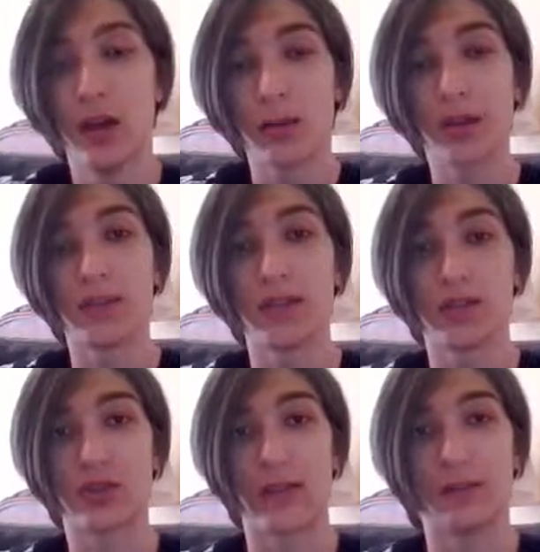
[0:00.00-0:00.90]

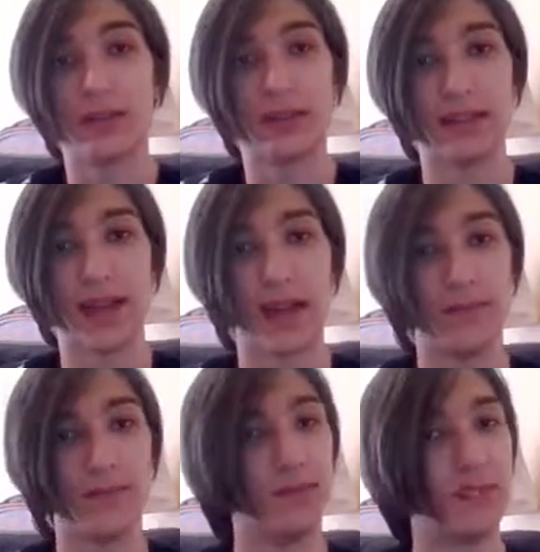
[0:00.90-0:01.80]
previous draft league that
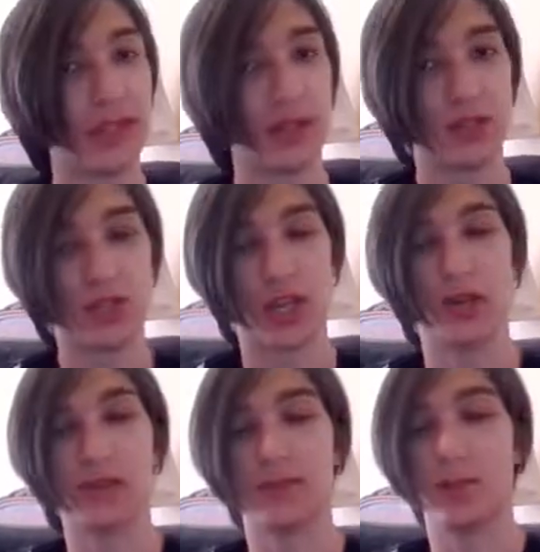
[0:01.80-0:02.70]
I did on this
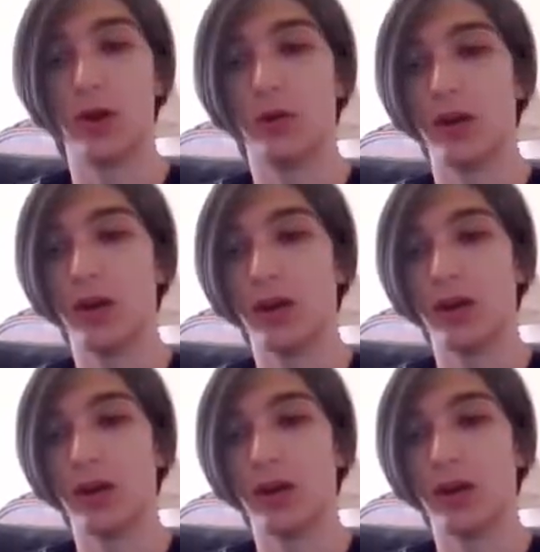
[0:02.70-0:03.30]
channel, the small one.